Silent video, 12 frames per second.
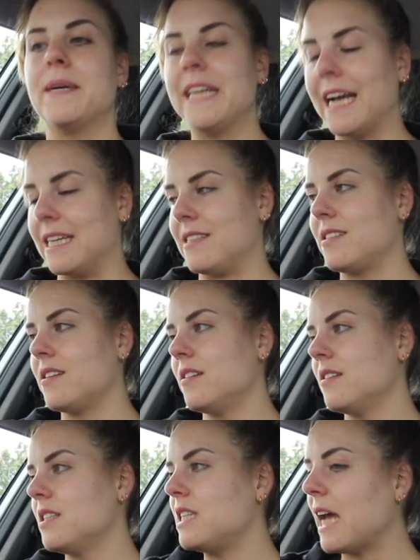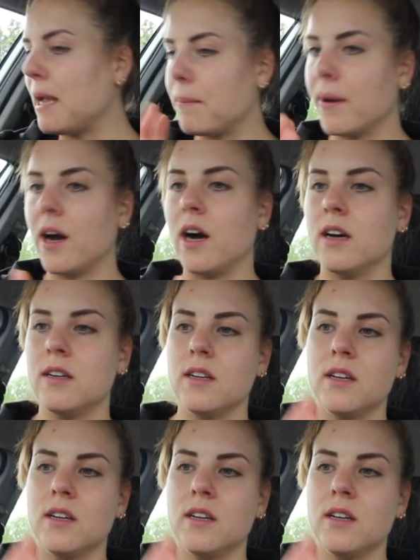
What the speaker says: But yes, taper,